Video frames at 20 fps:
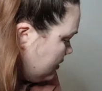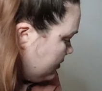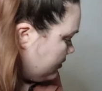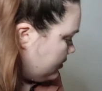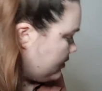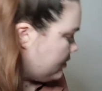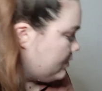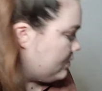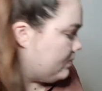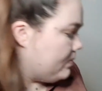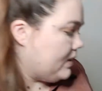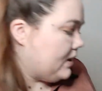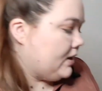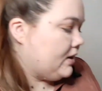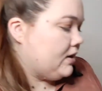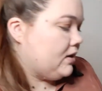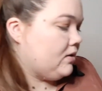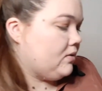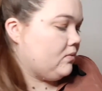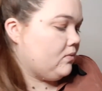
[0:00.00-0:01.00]
I'm gonna go
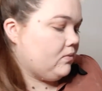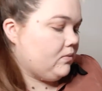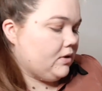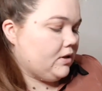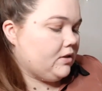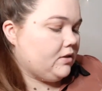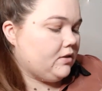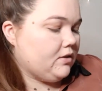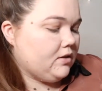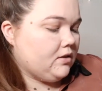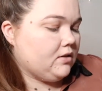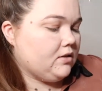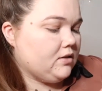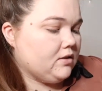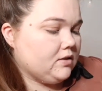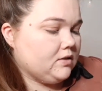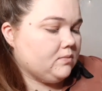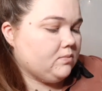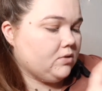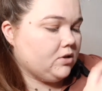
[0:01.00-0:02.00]
back in with
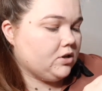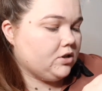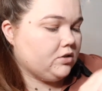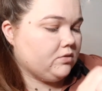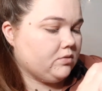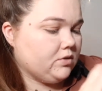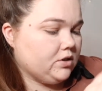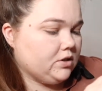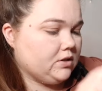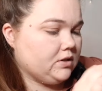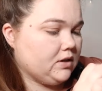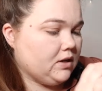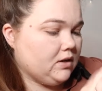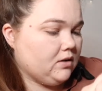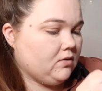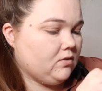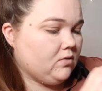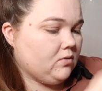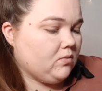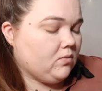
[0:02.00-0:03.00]
this brush, which is, I
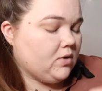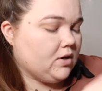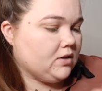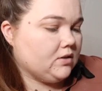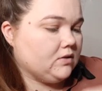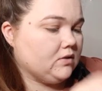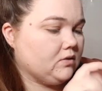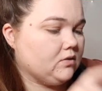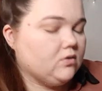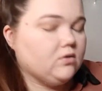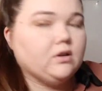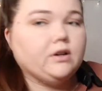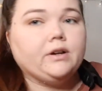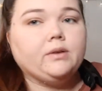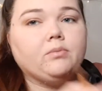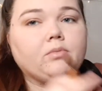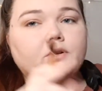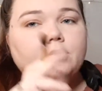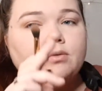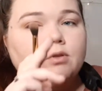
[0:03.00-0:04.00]
don't know why it's all
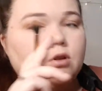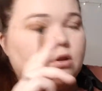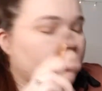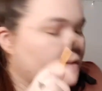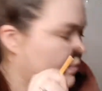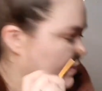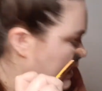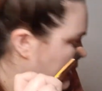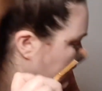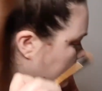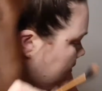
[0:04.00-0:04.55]
crooked, but I'm gonna go back